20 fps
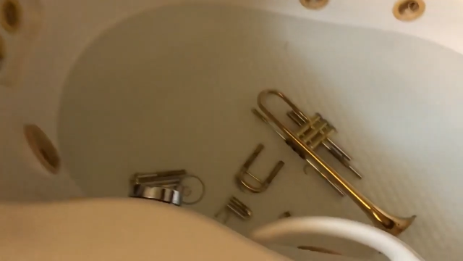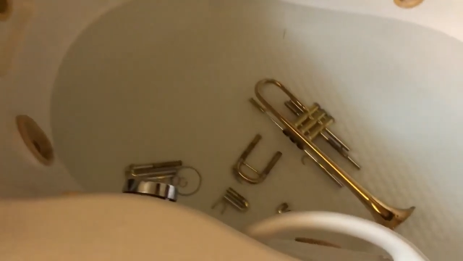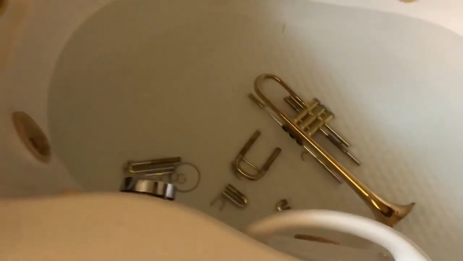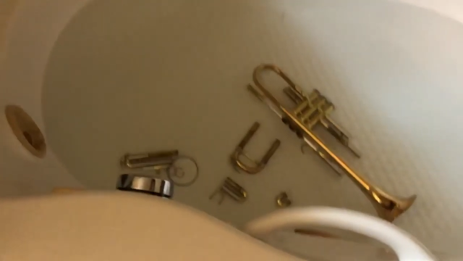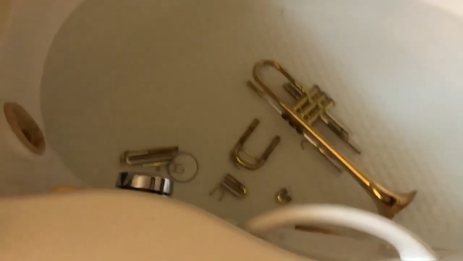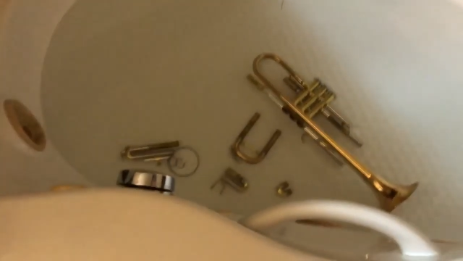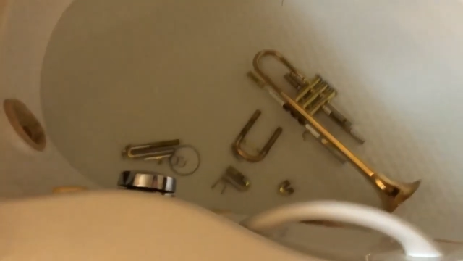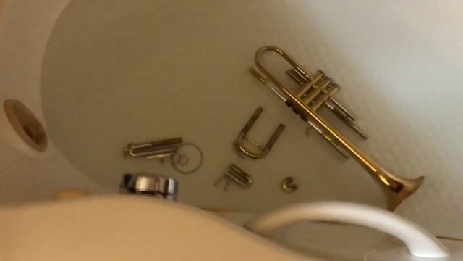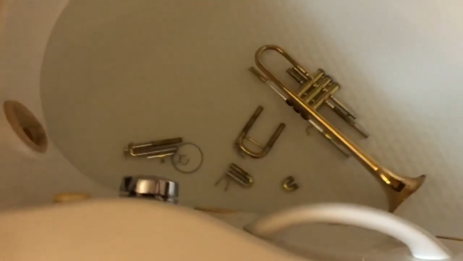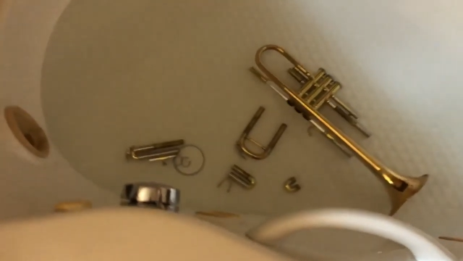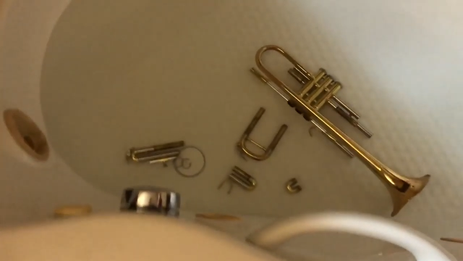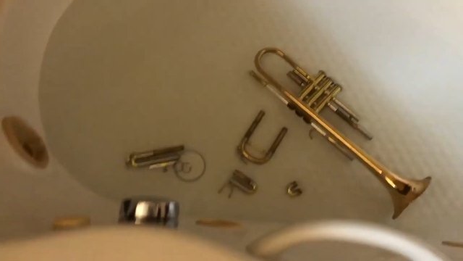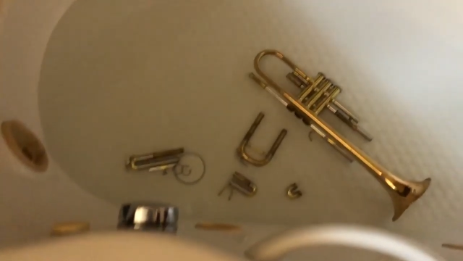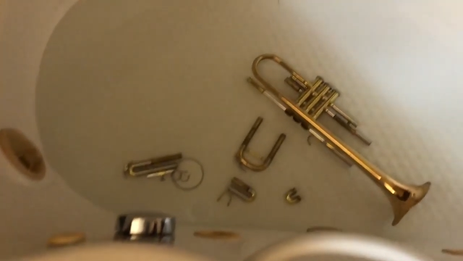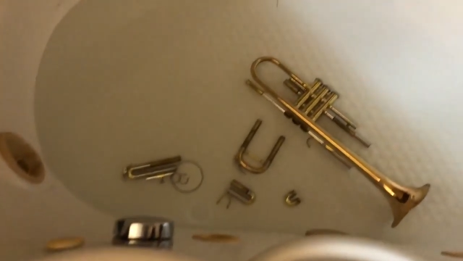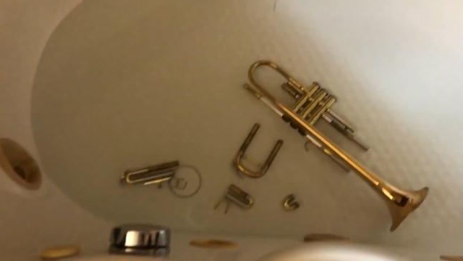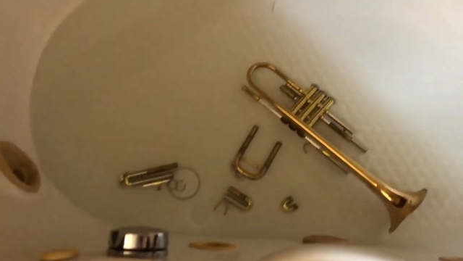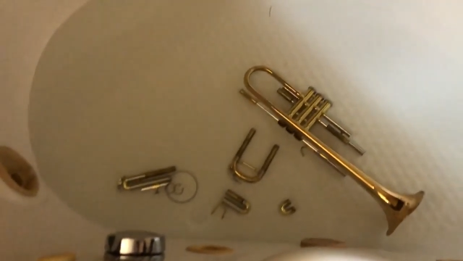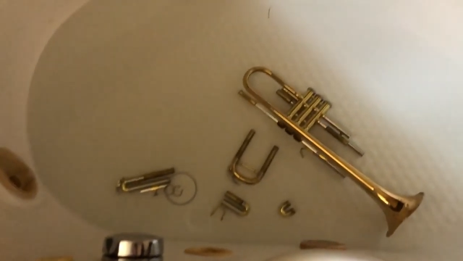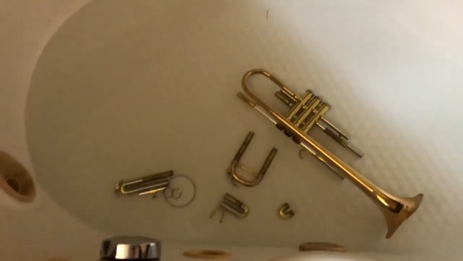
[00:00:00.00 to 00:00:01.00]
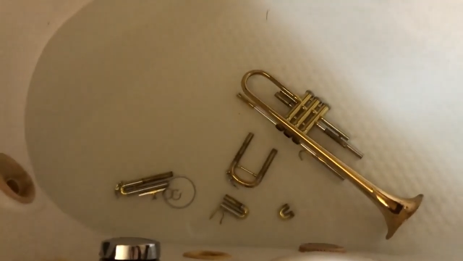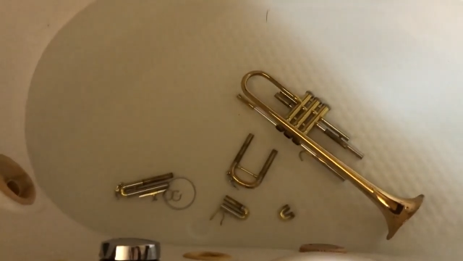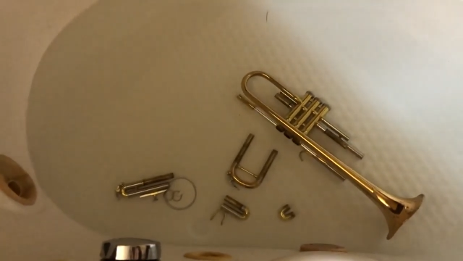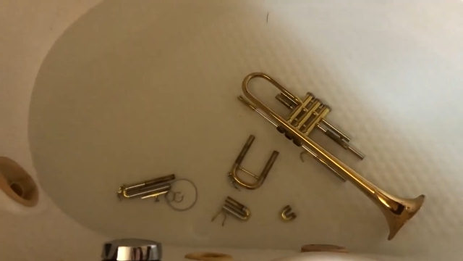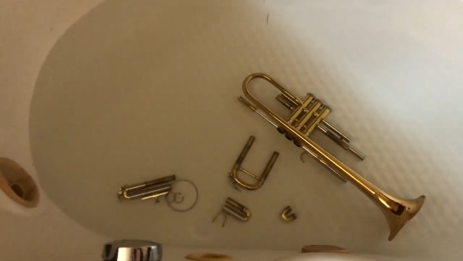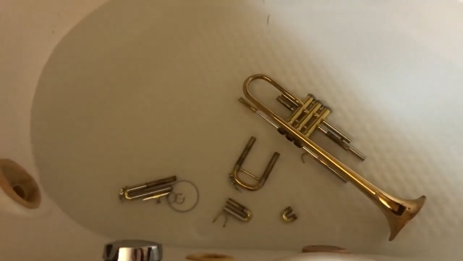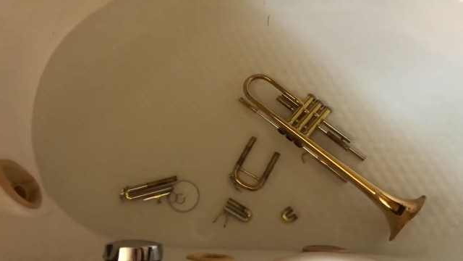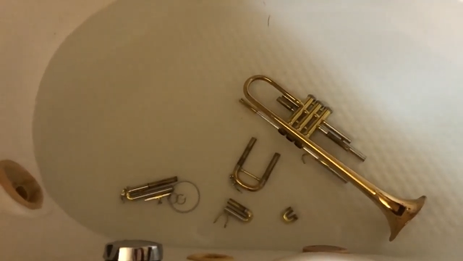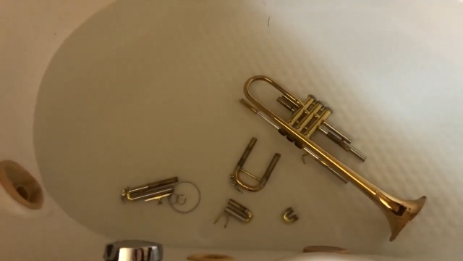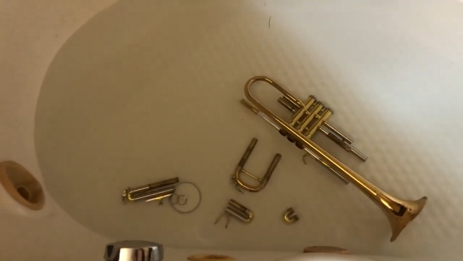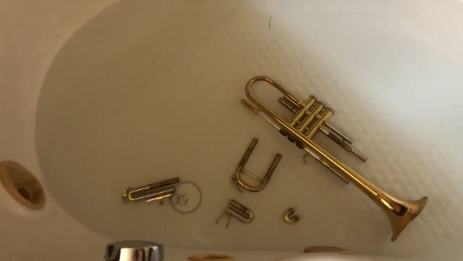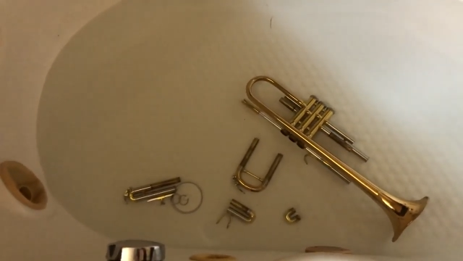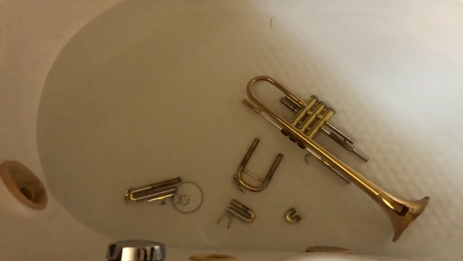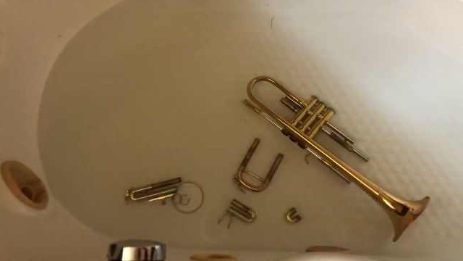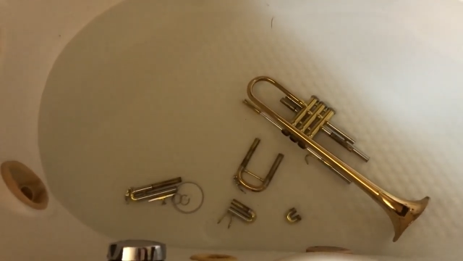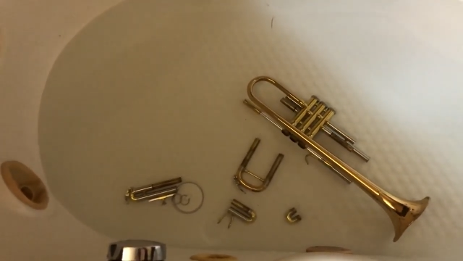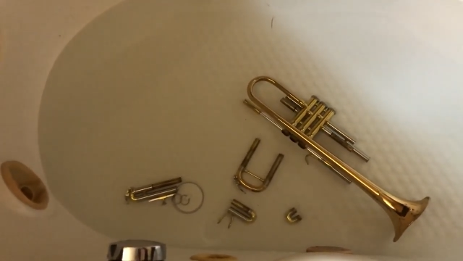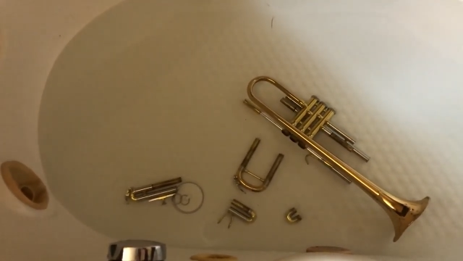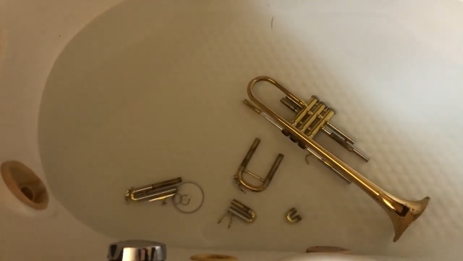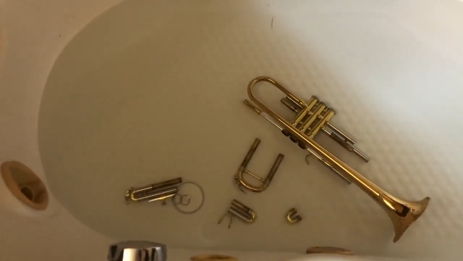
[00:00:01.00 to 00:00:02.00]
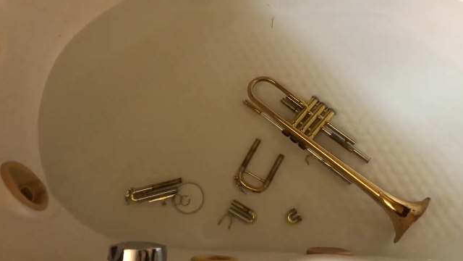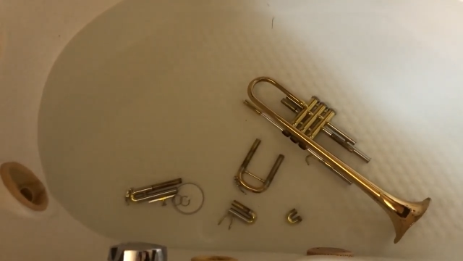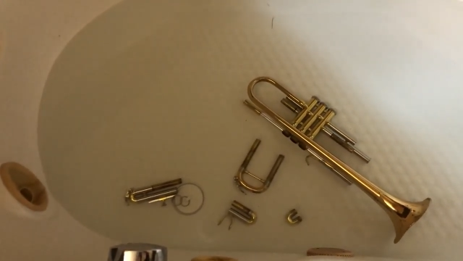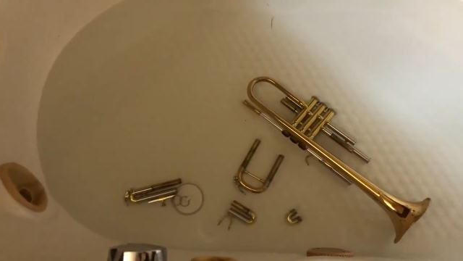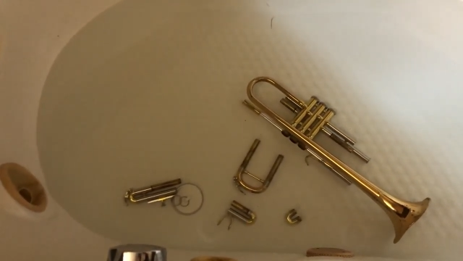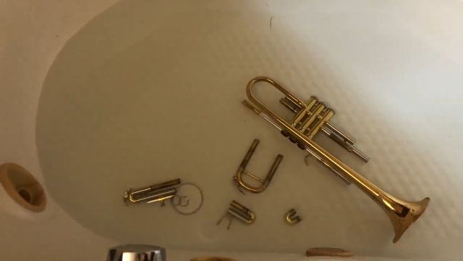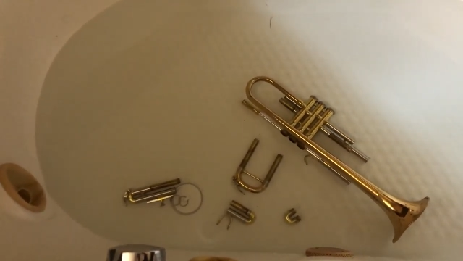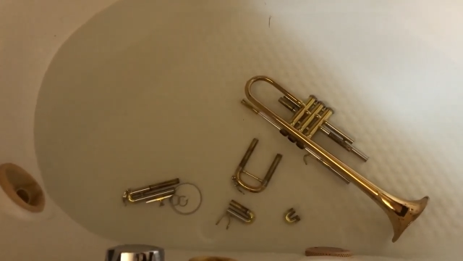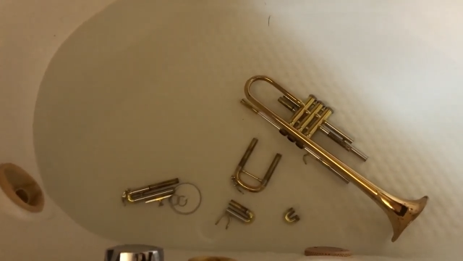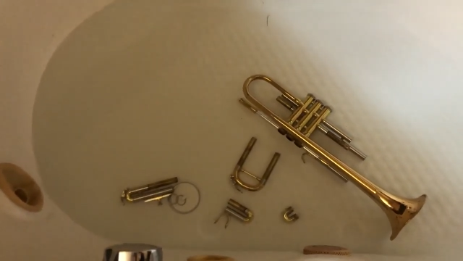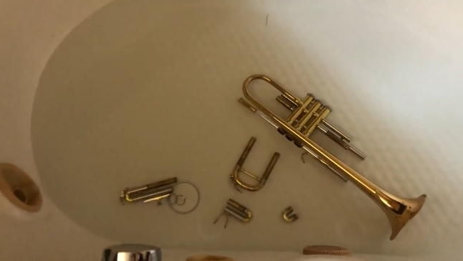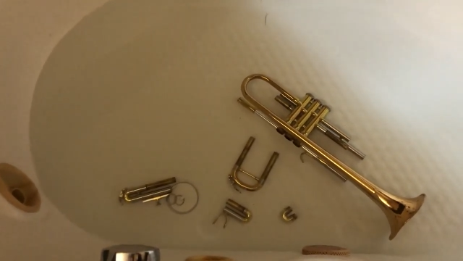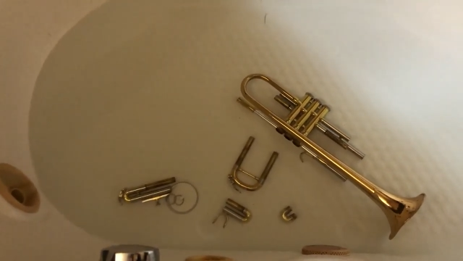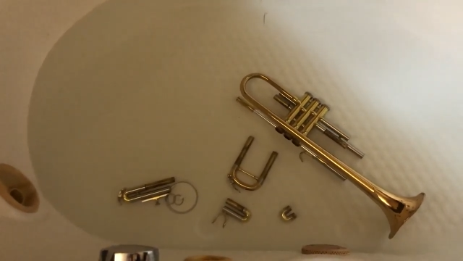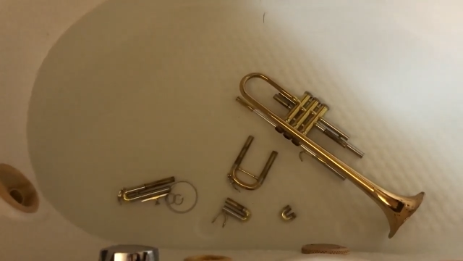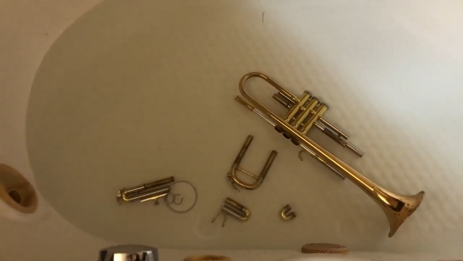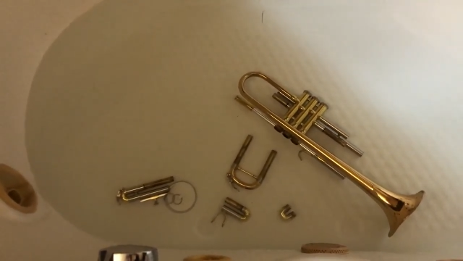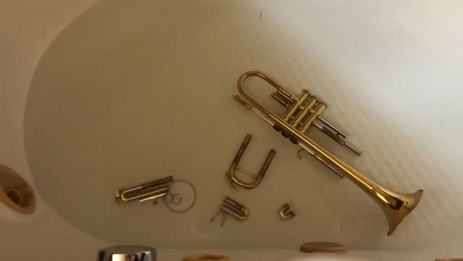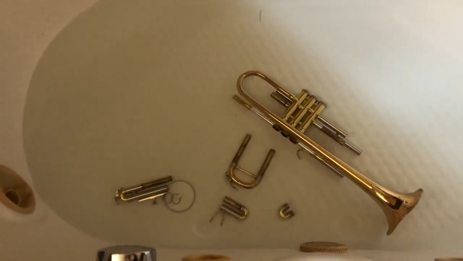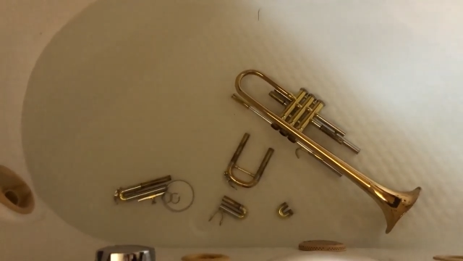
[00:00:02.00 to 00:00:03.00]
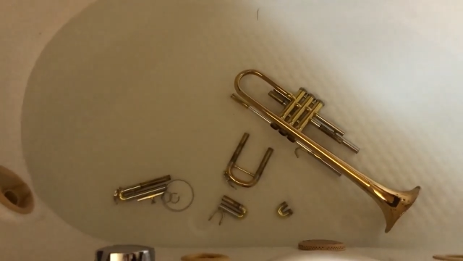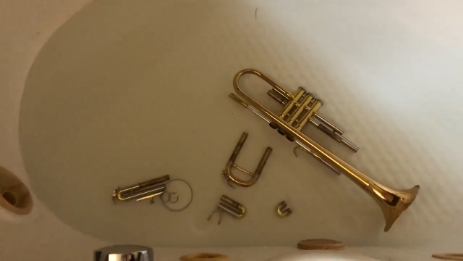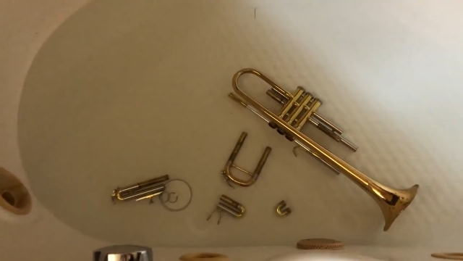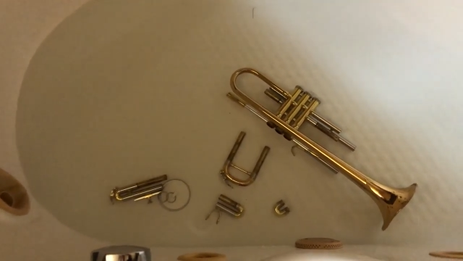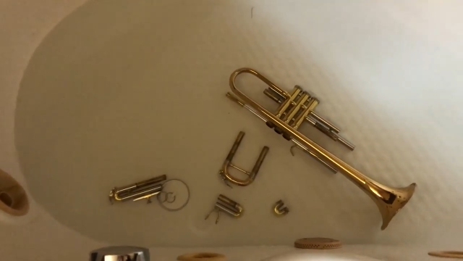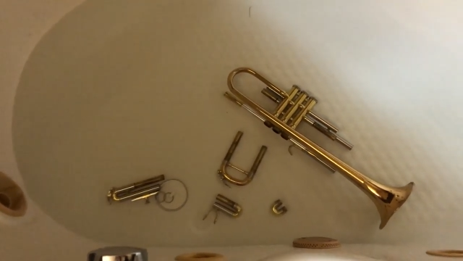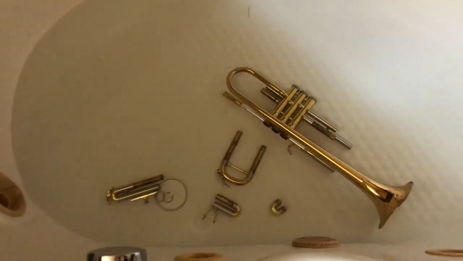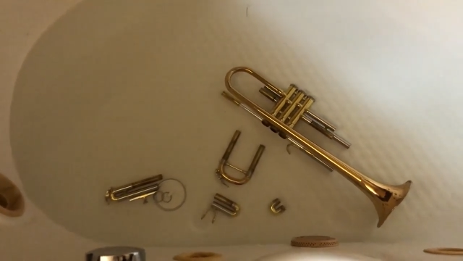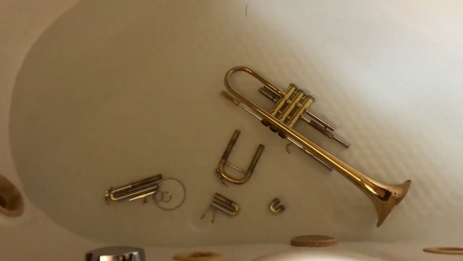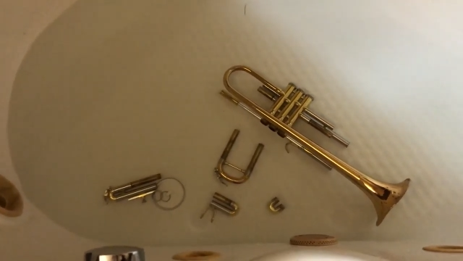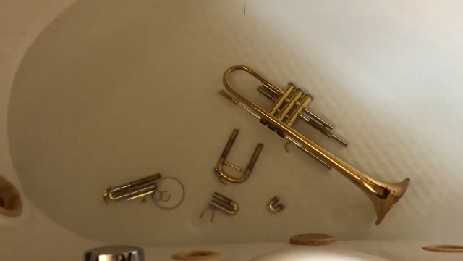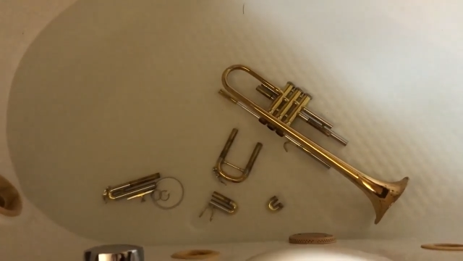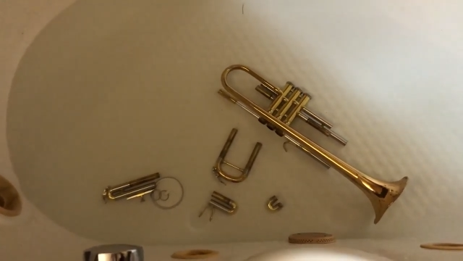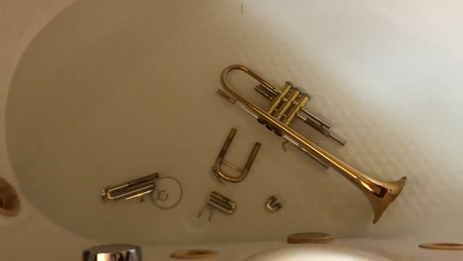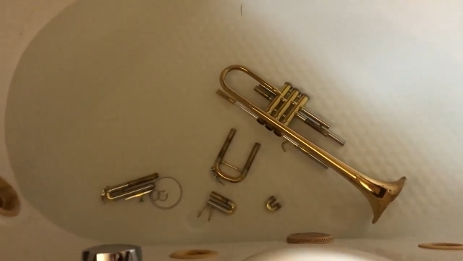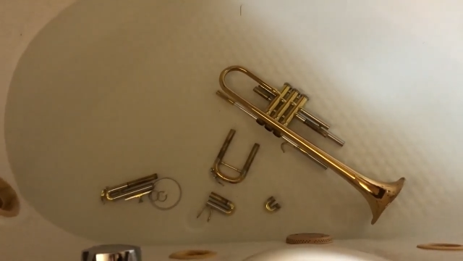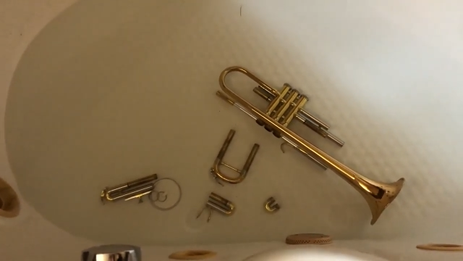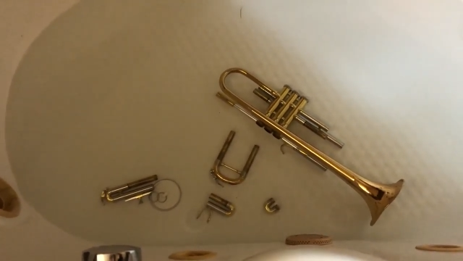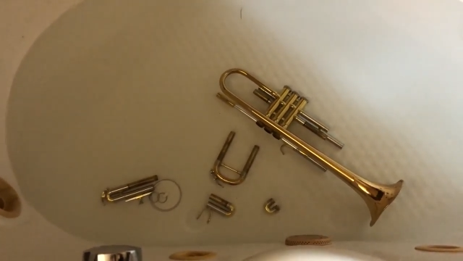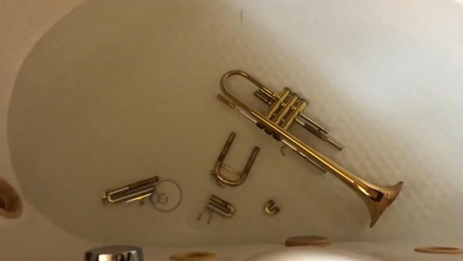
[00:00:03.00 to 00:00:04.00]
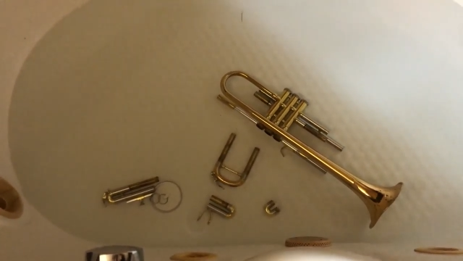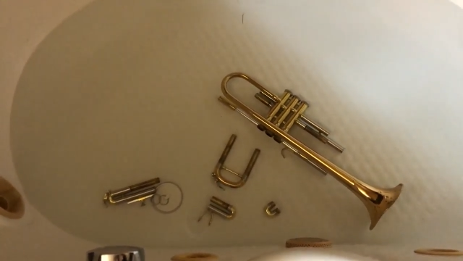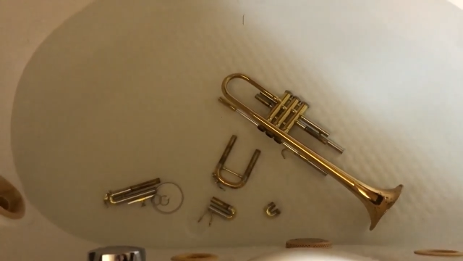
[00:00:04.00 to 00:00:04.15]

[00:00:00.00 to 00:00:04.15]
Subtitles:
(no speaker visible)